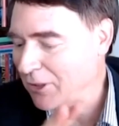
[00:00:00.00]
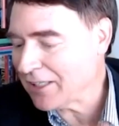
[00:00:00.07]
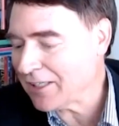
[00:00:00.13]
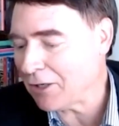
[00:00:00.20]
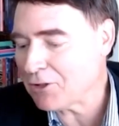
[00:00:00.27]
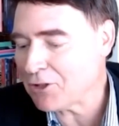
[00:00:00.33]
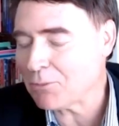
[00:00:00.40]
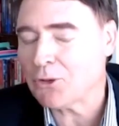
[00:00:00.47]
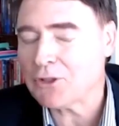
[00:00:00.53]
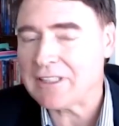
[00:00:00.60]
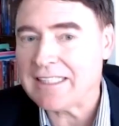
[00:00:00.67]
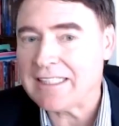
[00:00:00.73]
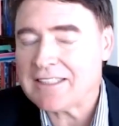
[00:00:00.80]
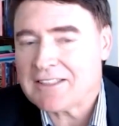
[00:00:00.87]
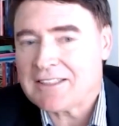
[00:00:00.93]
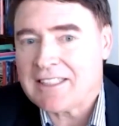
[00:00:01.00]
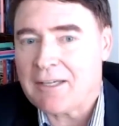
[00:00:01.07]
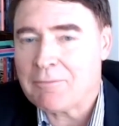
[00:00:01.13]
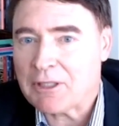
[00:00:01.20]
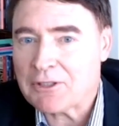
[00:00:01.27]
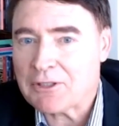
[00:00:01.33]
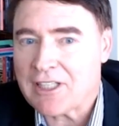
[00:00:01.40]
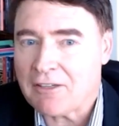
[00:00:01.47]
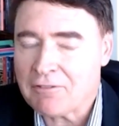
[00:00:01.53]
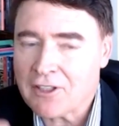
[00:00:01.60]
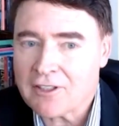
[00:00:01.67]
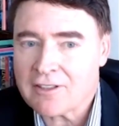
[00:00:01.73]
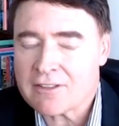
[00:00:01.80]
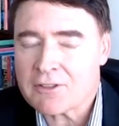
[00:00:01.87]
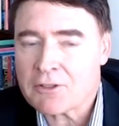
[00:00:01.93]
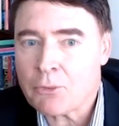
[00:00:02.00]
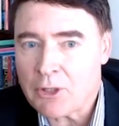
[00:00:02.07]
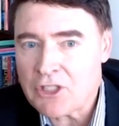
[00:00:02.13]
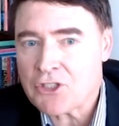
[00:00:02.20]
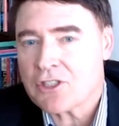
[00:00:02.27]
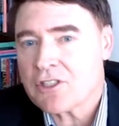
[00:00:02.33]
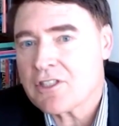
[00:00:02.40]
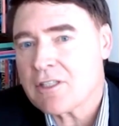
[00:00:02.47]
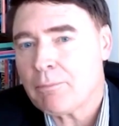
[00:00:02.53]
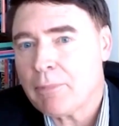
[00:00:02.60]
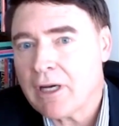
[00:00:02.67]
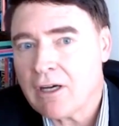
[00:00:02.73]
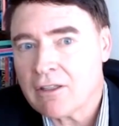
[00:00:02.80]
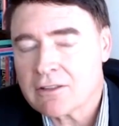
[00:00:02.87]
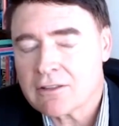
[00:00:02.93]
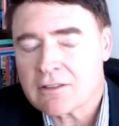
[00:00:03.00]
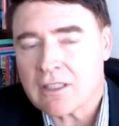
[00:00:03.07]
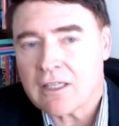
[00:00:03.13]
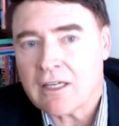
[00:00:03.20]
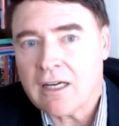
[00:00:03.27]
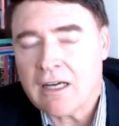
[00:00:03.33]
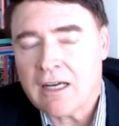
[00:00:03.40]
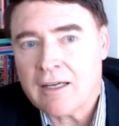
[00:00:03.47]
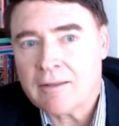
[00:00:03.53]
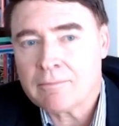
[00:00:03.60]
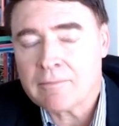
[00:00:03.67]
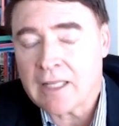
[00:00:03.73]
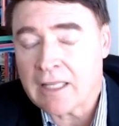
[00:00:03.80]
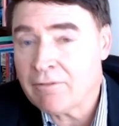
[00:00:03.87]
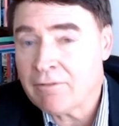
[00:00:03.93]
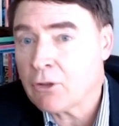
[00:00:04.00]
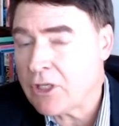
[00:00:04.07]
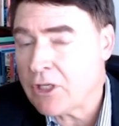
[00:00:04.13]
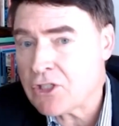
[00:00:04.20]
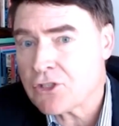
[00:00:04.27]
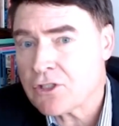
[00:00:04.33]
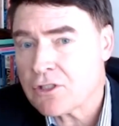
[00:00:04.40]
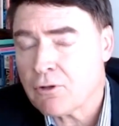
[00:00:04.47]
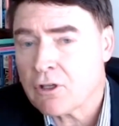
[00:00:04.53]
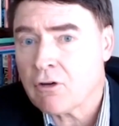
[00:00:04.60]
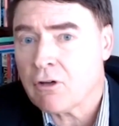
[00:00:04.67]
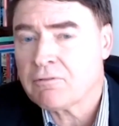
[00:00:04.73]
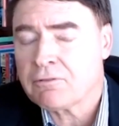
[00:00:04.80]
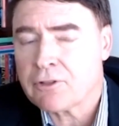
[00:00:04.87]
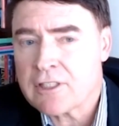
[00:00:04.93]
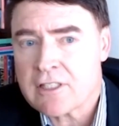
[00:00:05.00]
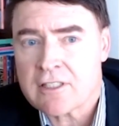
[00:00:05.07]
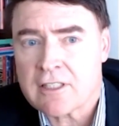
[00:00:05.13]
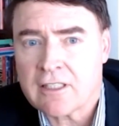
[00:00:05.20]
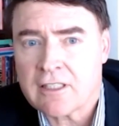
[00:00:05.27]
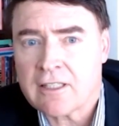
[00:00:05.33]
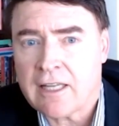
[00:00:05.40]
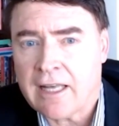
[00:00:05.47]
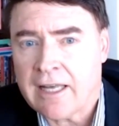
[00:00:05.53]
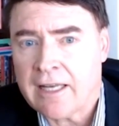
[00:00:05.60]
can go into more details there, because I've got questions about even questions for Carl Friston